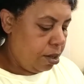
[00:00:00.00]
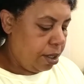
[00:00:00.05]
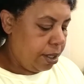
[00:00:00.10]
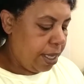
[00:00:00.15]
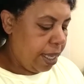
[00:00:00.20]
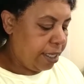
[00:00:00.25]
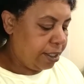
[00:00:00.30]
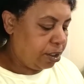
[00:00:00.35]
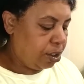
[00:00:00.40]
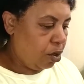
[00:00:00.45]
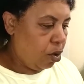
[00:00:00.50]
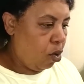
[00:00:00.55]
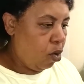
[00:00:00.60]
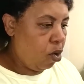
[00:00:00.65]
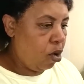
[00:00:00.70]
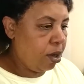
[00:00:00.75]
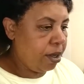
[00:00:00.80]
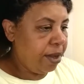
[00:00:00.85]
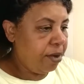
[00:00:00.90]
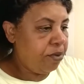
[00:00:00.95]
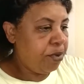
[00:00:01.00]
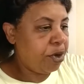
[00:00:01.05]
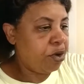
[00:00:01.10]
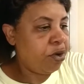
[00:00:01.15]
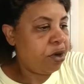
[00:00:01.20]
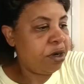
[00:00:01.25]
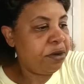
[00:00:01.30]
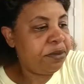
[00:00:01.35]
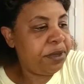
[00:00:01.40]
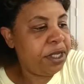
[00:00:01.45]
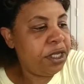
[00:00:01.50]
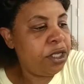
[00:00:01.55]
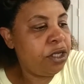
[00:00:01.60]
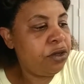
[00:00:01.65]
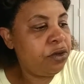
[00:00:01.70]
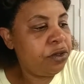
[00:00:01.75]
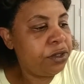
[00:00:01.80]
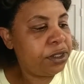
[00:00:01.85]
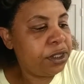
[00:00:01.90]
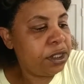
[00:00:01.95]
that's the oil that we're going to be
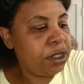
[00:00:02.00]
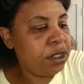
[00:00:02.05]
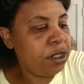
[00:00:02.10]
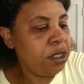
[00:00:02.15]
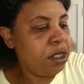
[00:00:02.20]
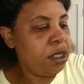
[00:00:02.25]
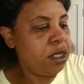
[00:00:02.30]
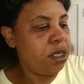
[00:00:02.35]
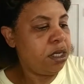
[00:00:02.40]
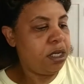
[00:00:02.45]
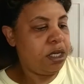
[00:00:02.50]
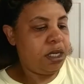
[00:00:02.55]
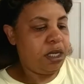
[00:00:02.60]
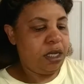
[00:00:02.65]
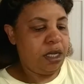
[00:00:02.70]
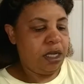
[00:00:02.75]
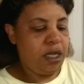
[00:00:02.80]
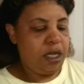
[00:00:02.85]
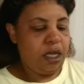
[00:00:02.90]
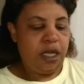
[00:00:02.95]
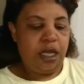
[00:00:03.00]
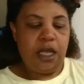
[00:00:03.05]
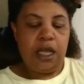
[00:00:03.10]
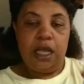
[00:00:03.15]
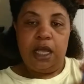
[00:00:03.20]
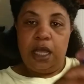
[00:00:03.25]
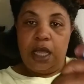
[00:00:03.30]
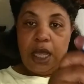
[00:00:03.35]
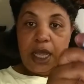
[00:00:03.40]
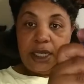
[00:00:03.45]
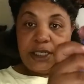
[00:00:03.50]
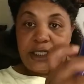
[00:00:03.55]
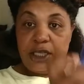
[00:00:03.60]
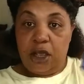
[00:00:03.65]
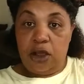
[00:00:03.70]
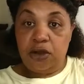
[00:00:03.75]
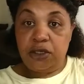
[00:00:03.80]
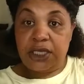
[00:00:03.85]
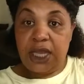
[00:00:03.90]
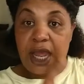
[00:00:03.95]
using. I
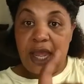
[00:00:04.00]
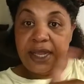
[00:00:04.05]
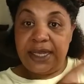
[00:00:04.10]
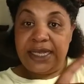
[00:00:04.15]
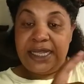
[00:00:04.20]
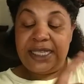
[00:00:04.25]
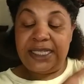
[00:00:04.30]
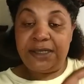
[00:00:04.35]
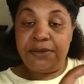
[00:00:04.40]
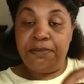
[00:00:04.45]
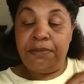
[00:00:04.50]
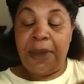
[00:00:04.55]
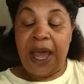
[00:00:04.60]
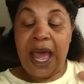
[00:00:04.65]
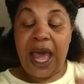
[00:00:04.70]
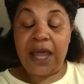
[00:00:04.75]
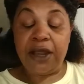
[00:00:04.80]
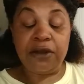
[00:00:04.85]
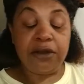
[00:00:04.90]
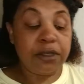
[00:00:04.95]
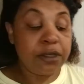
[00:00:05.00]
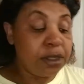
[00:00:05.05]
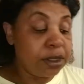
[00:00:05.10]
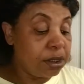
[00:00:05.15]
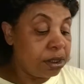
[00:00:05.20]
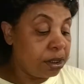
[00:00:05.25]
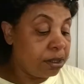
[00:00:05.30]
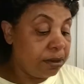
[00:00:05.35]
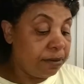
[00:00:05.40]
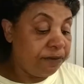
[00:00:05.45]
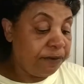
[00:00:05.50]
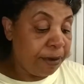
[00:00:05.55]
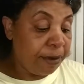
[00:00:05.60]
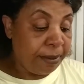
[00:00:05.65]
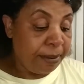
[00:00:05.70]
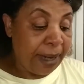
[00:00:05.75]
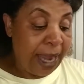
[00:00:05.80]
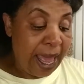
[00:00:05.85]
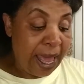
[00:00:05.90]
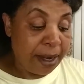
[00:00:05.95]
told y'all these bottles
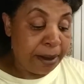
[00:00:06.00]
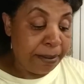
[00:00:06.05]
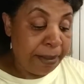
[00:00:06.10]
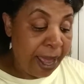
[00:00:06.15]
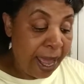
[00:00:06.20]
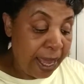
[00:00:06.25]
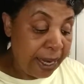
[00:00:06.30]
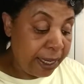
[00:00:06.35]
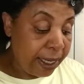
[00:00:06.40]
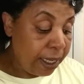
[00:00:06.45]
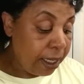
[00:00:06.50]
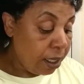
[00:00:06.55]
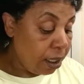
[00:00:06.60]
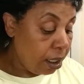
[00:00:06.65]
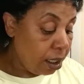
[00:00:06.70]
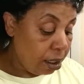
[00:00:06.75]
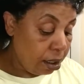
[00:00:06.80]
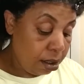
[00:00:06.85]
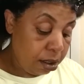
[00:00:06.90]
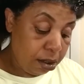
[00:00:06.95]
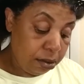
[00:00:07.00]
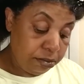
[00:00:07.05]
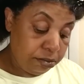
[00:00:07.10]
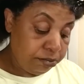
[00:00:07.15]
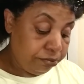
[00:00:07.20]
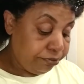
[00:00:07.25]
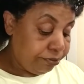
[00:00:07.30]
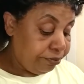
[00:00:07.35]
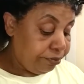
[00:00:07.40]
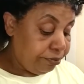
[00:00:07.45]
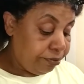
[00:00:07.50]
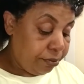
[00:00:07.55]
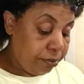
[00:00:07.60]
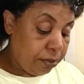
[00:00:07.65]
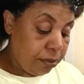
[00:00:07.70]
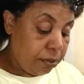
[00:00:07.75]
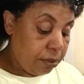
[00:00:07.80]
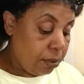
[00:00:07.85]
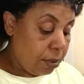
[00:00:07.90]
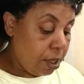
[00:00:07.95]
from Lottabody
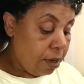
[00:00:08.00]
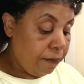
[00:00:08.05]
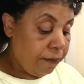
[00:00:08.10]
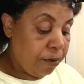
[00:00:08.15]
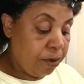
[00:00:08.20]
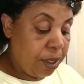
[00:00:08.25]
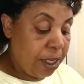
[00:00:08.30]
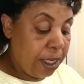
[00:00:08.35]
if you